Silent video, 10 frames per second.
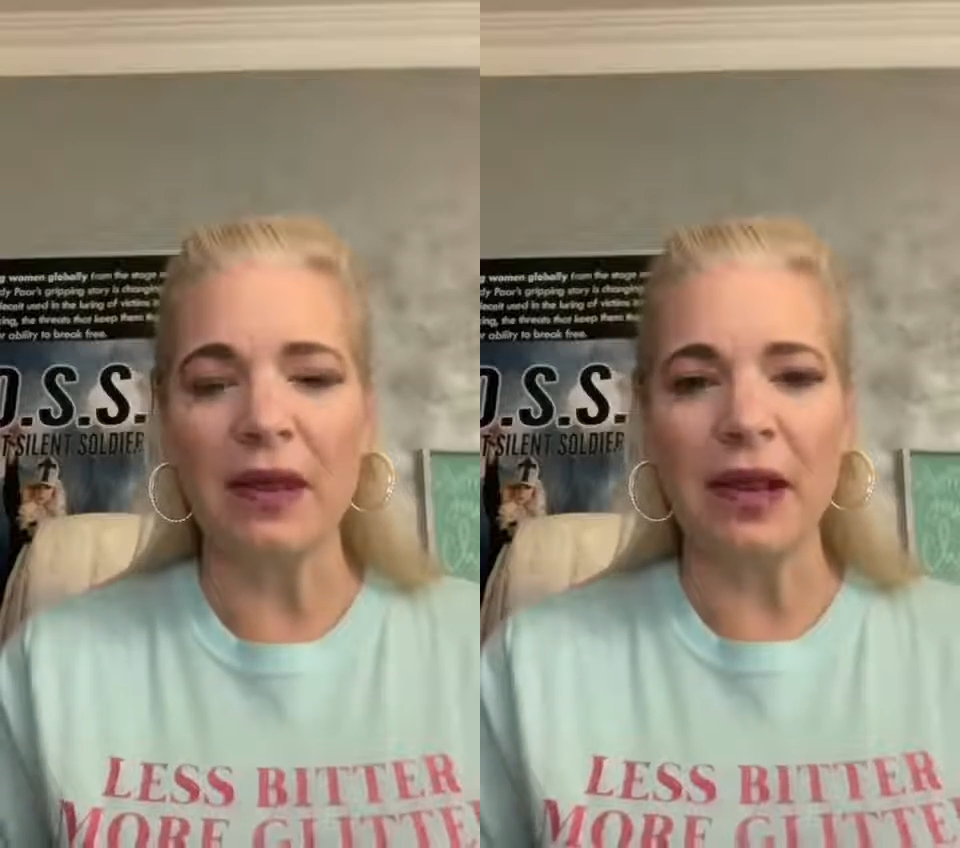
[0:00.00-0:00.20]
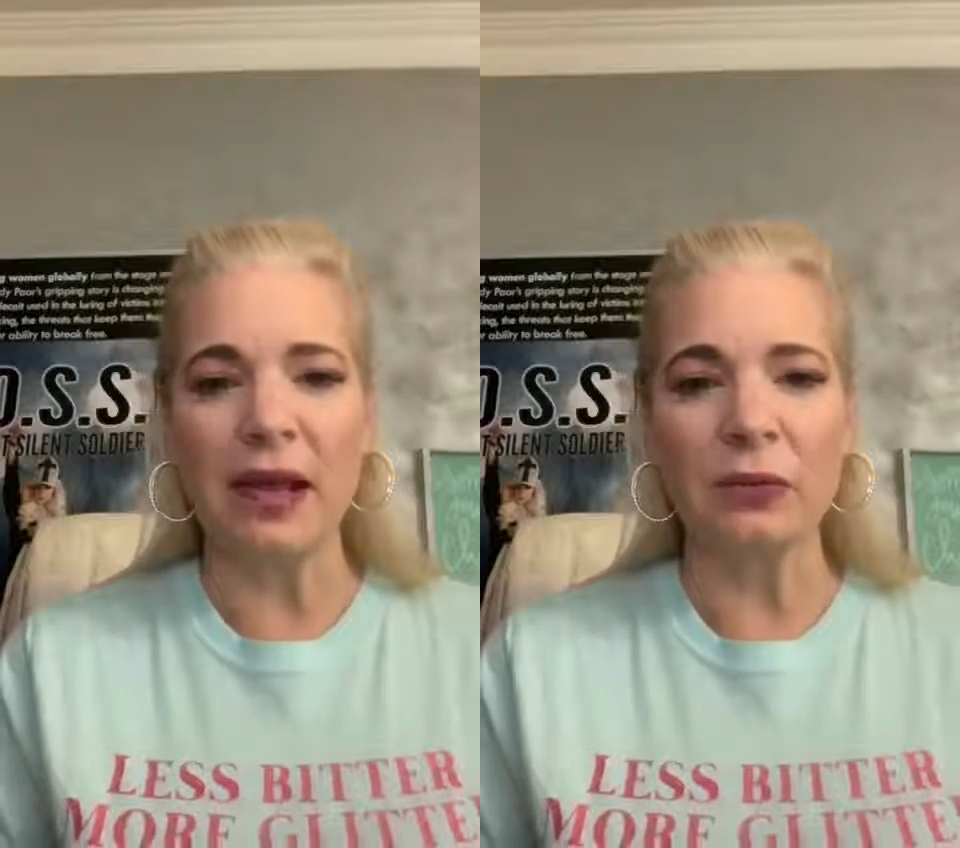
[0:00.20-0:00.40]

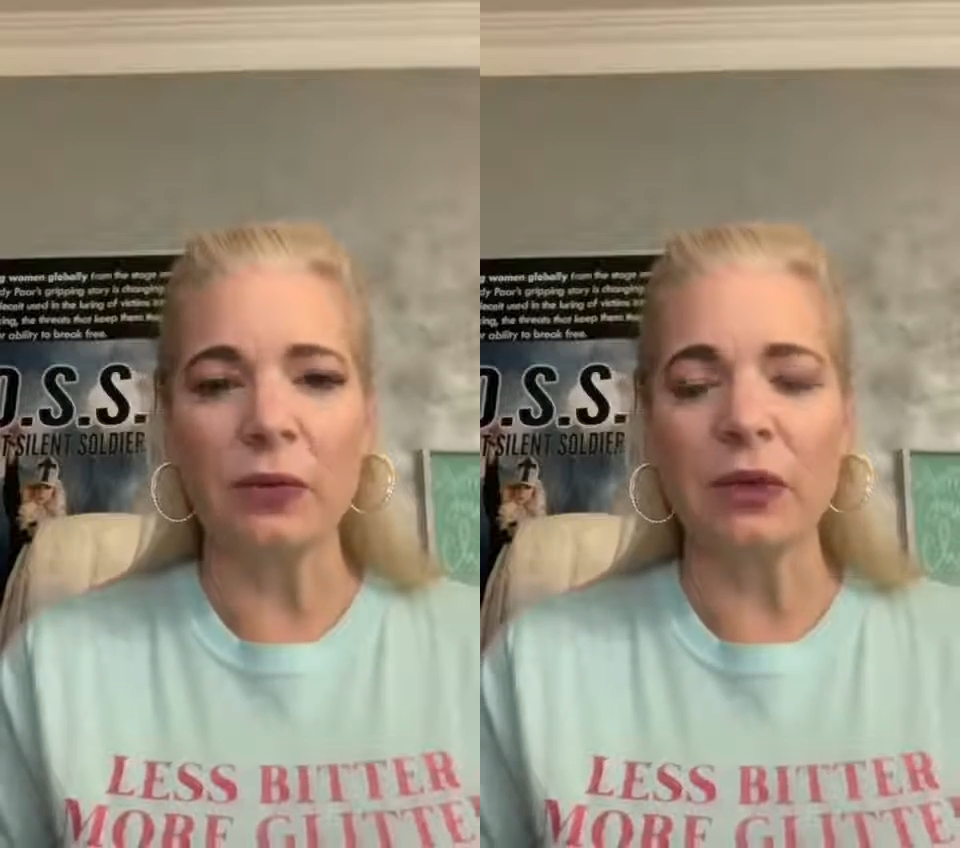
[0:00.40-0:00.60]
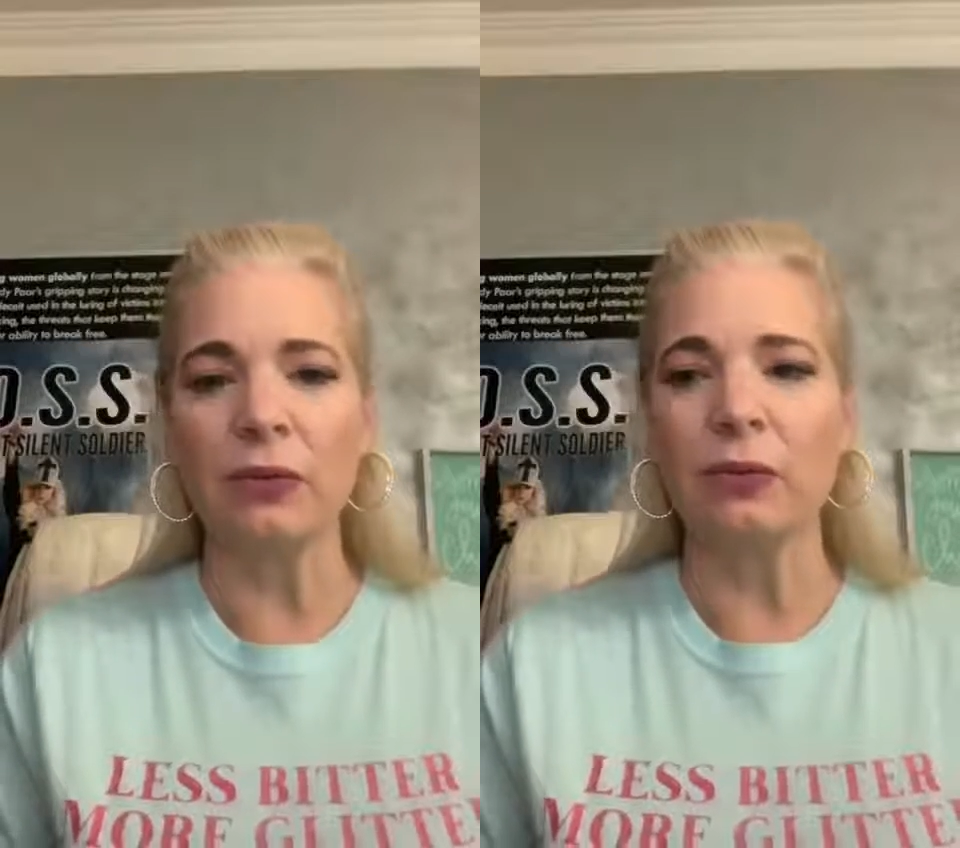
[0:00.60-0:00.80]
that I had
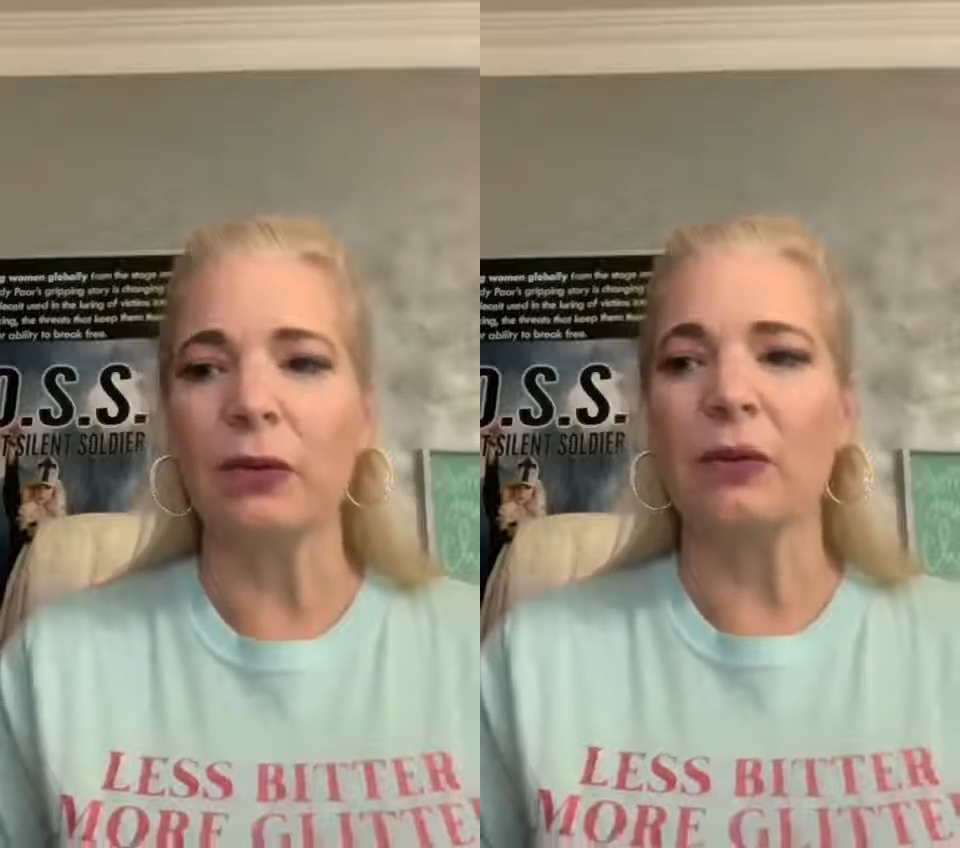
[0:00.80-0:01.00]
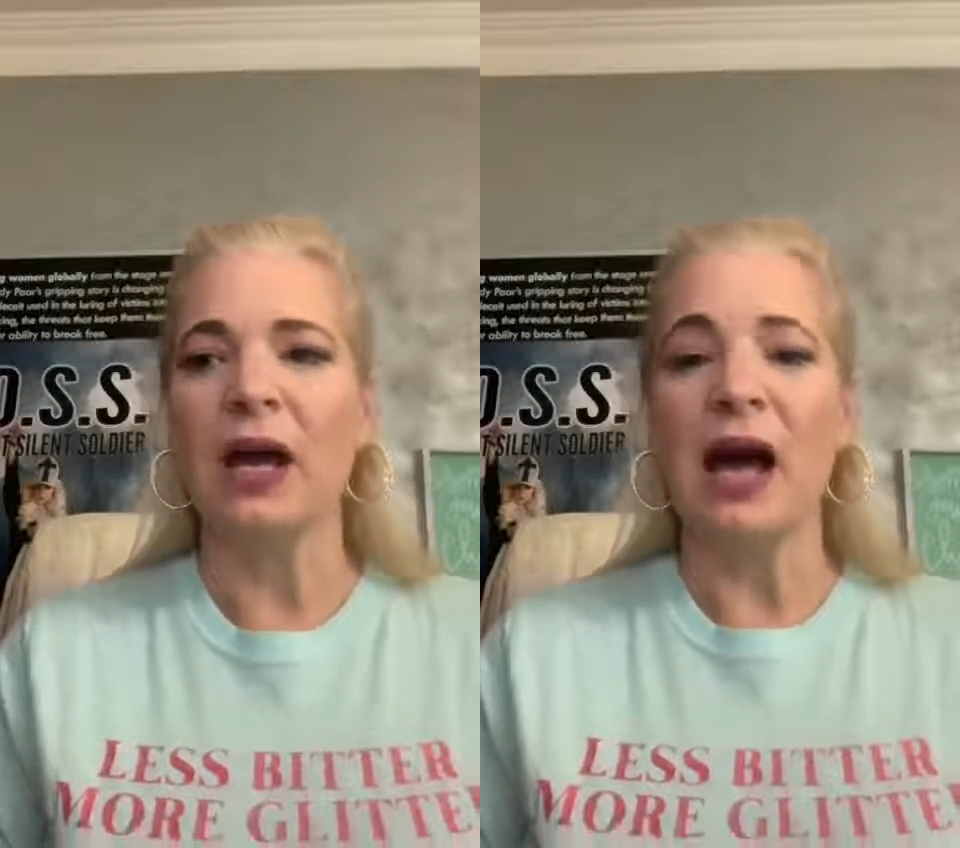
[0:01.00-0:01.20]
went
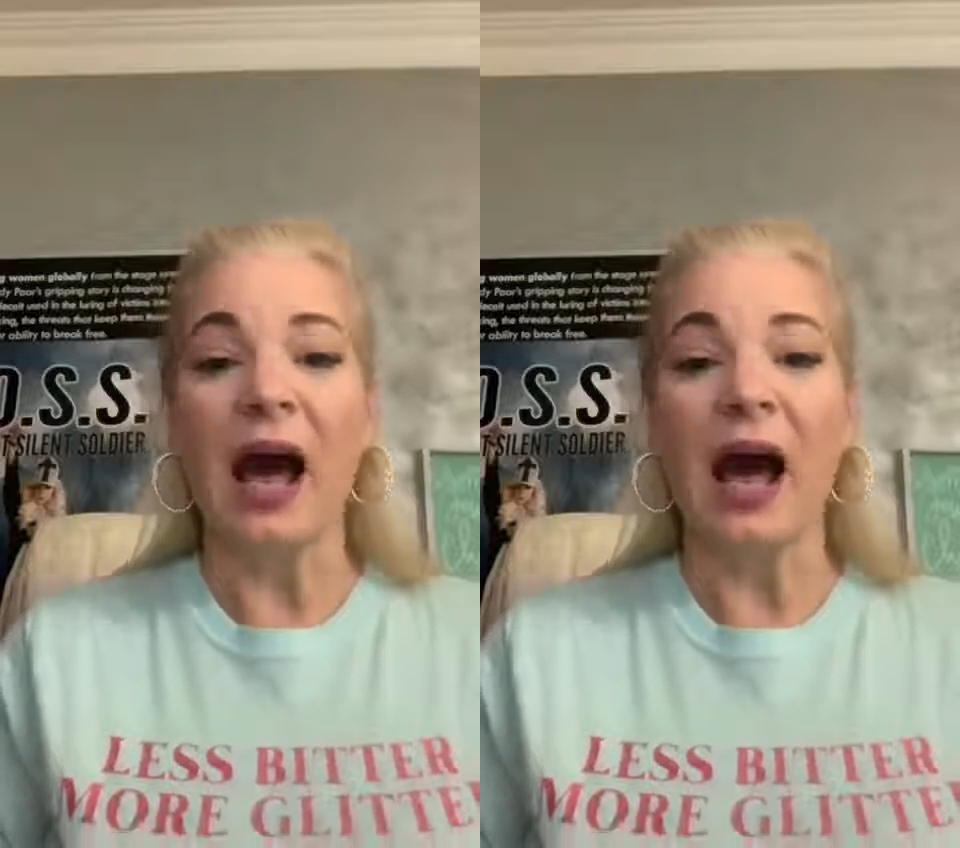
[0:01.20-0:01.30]
through,